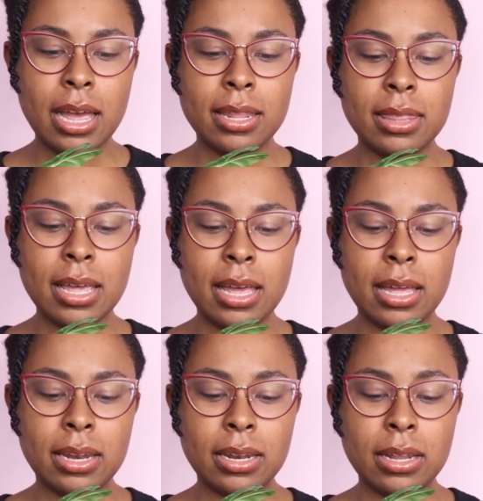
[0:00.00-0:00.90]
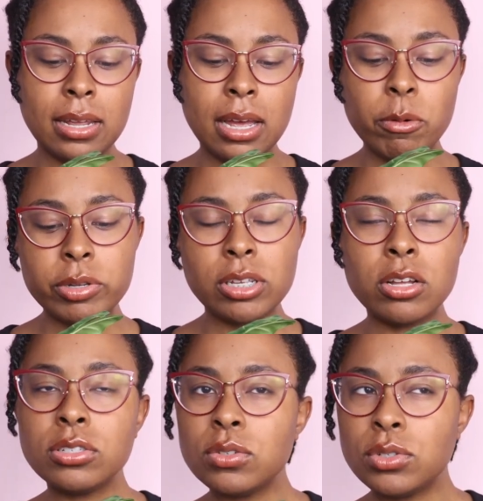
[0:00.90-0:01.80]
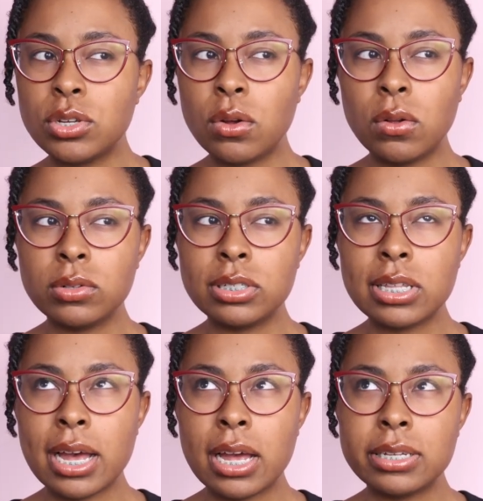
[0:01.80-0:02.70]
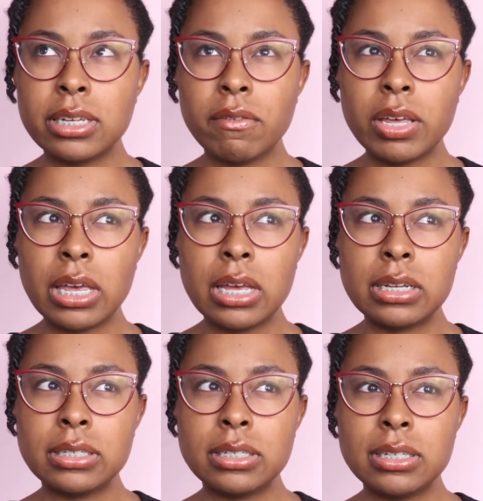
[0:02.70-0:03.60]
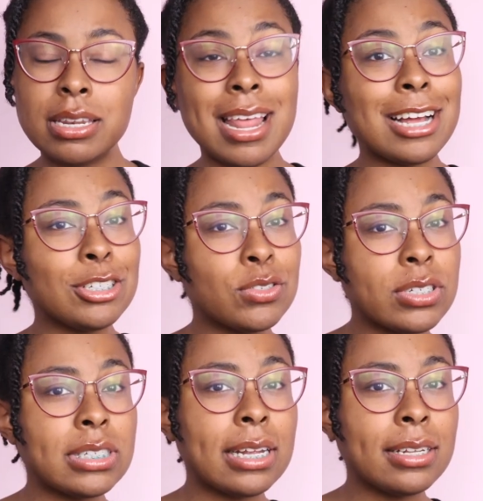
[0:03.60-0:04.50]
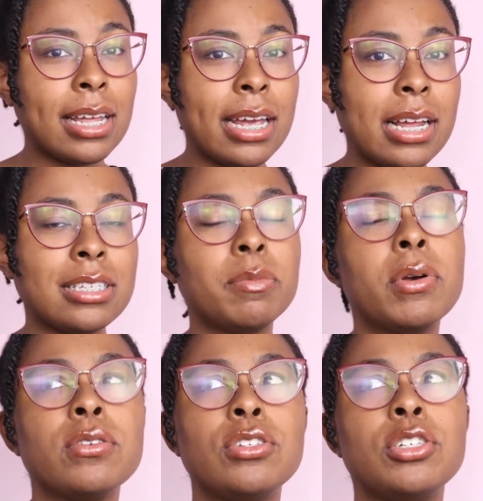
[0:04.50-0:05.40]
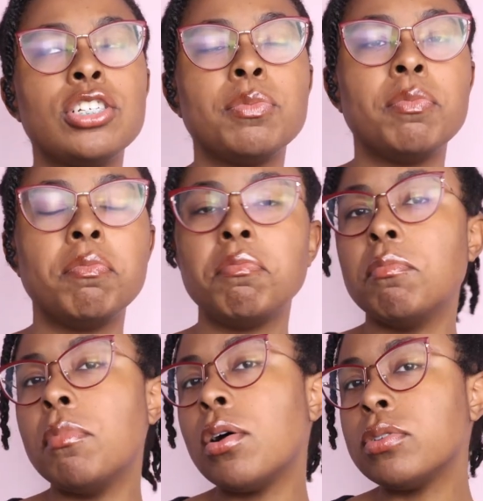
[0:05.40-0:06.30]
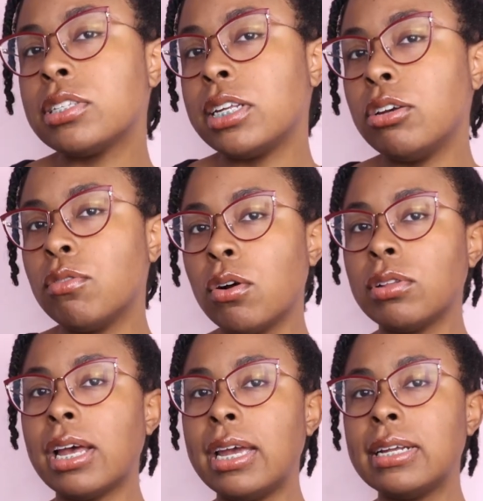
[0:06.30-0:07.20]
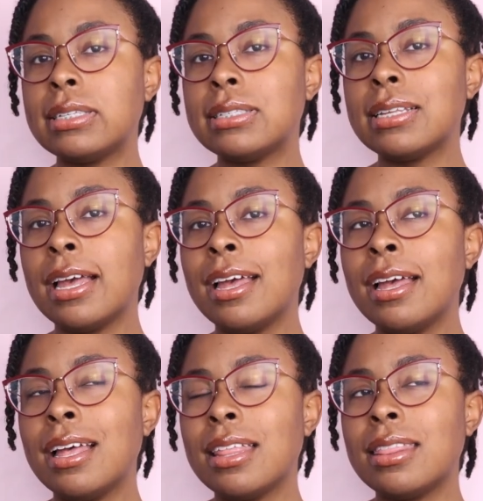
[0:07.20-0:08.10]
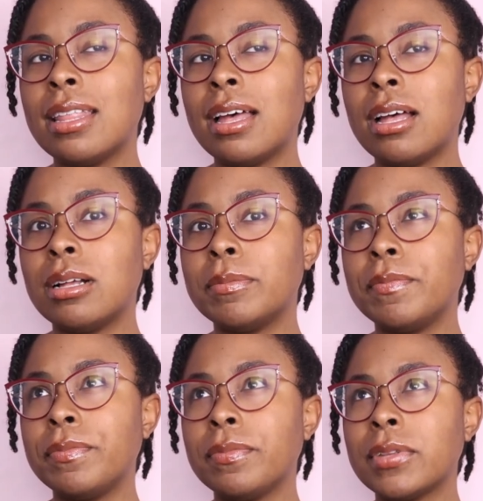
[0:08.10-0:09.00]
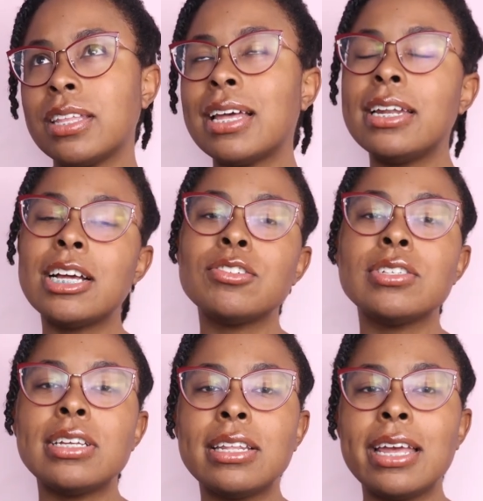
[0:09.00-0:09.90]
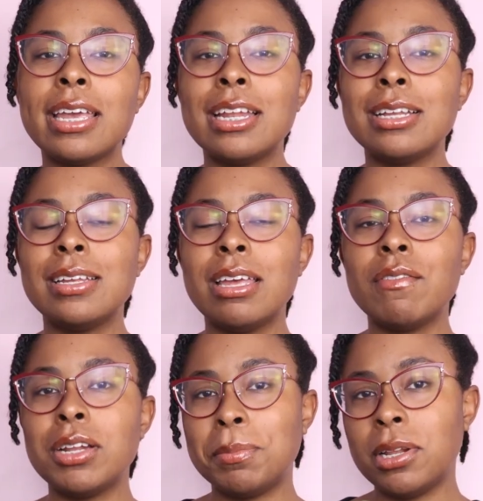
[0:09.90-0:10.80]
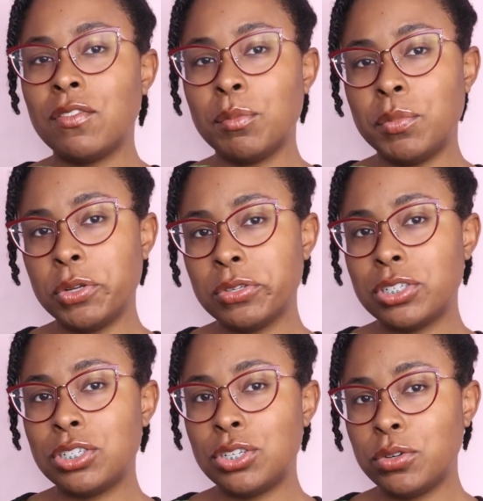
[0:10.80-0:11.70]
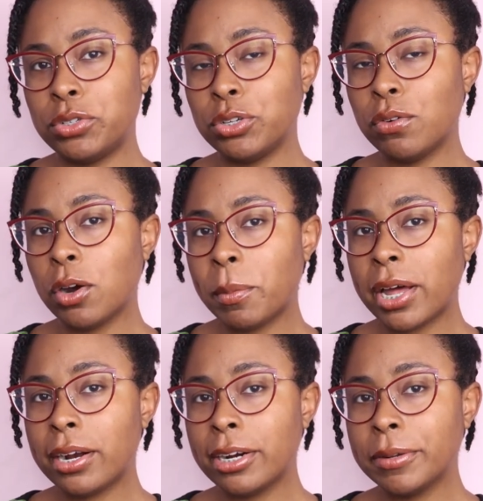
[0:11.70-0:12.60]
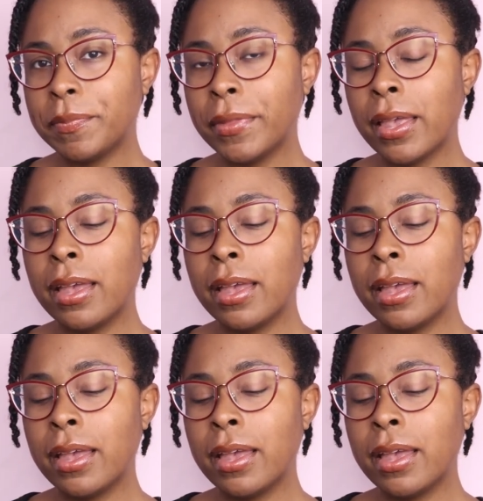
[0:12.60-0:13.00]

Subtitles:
and then I was also told that giving it natural sunlight as opposed to just mostly grow lights, um, that natural sunlight can give it a bit of a boost too to grow better.